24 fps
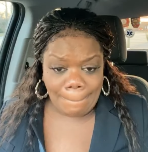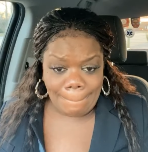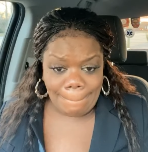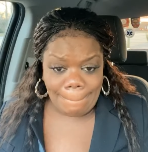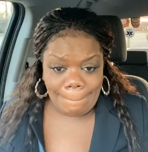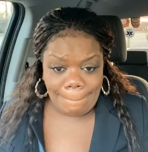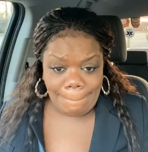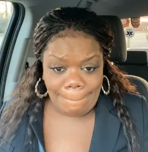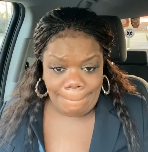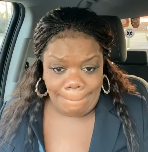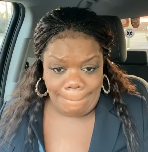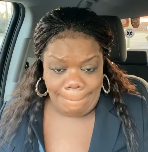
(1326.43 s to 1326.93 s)

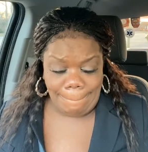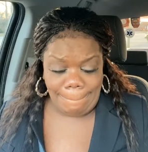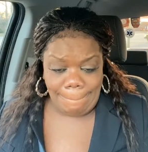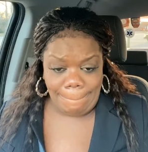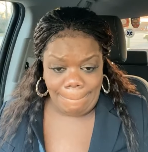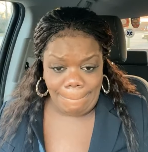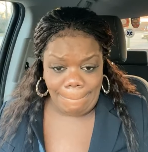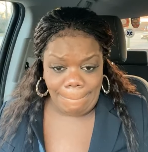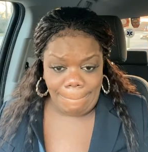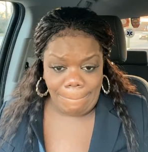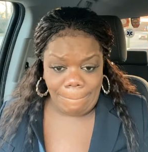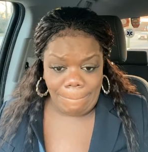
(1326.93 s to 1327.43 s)

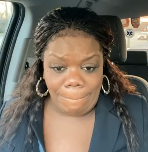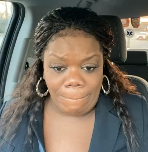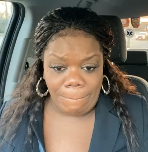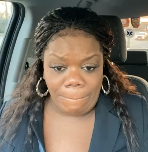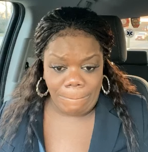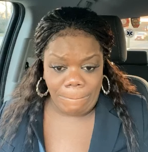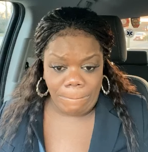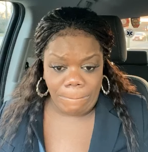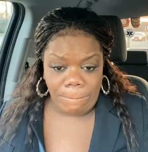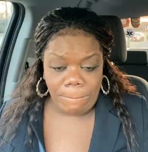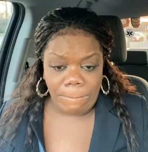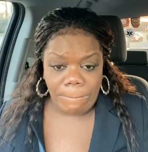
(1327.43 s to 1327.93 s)

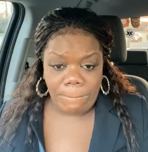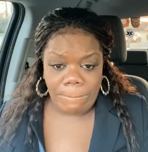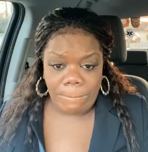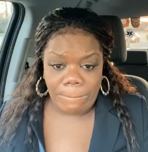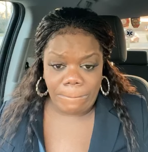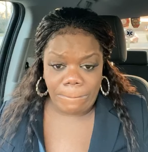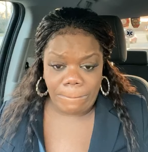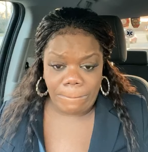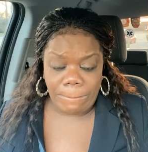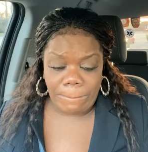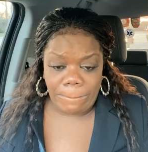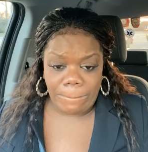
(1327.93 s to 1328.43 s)

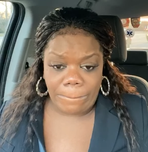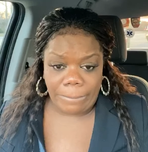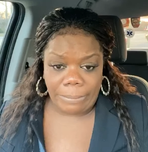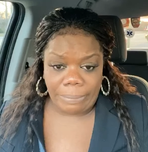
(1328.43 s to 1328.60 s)
No one is speaking in this clip.